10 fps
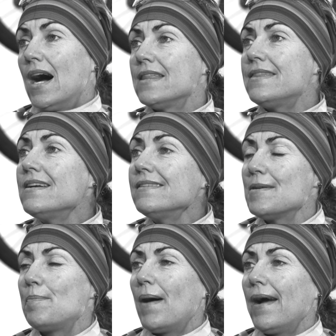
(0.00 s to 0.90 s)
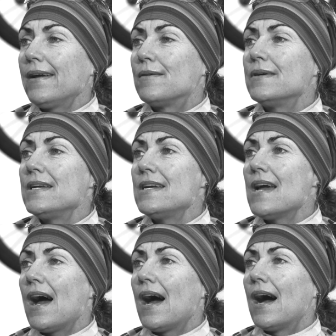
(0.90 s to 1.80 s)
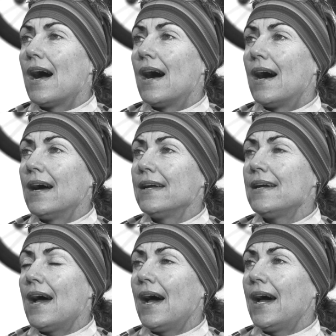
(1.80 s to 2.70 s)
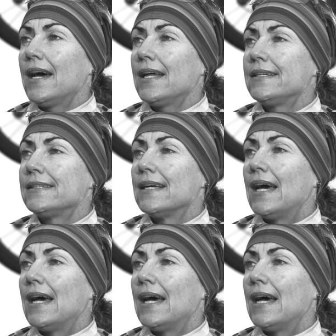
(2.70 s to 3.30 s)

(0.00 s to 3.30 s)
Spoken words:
I think the bike I had